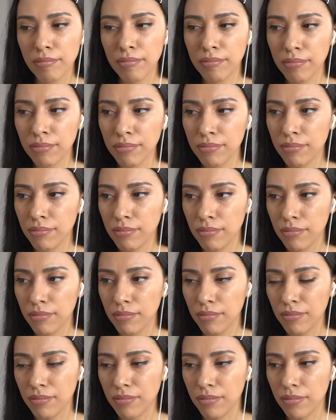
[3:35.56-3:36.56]
Hmm?
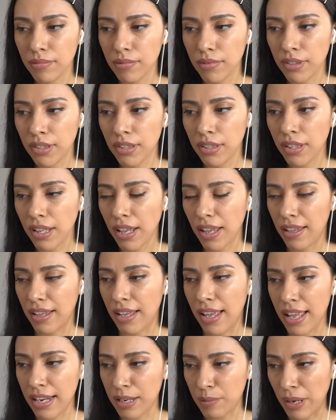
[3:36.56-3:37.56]

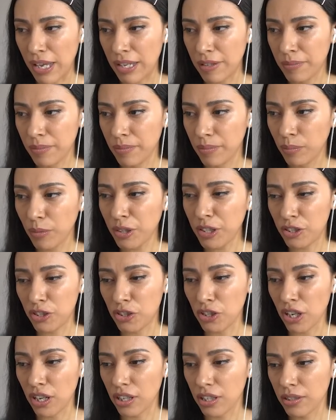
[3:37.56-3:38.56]
Anyway, we need to
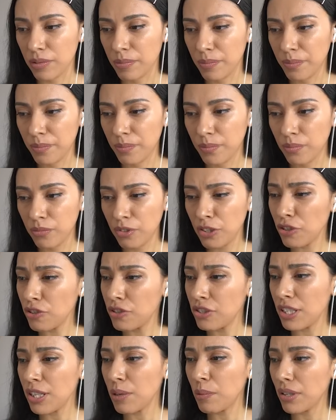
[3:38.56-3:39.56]
talk. Do you
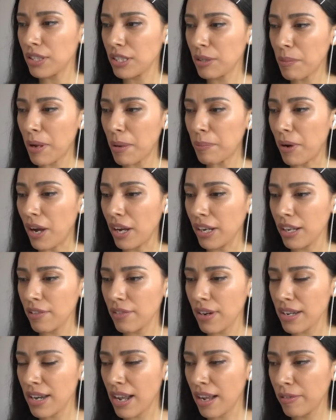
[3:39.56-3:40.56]
see what's in my pocket
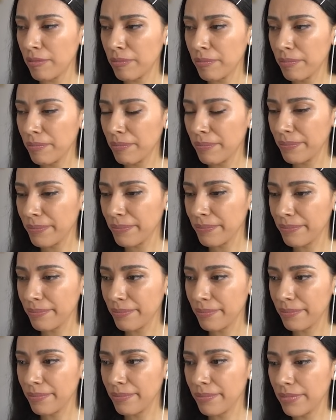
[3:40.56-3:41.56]
right now?
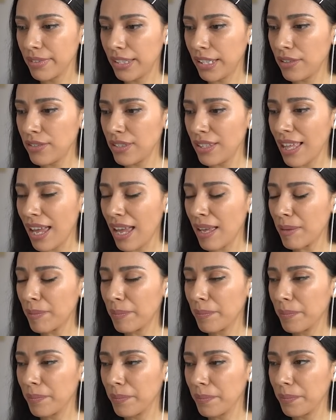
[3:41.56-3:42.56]
Do you see that?
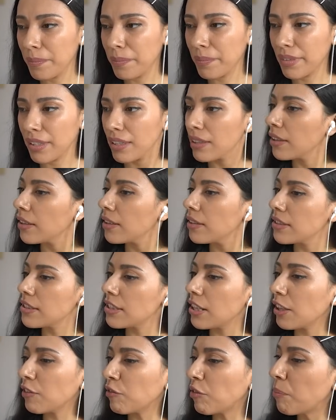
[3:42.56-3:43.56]
Does
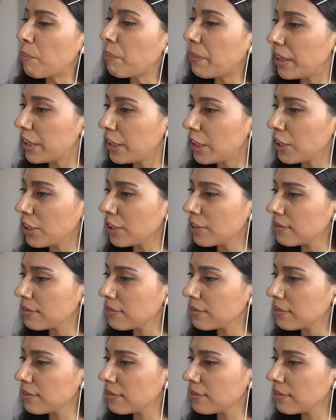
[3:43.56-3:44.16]
it look familiar?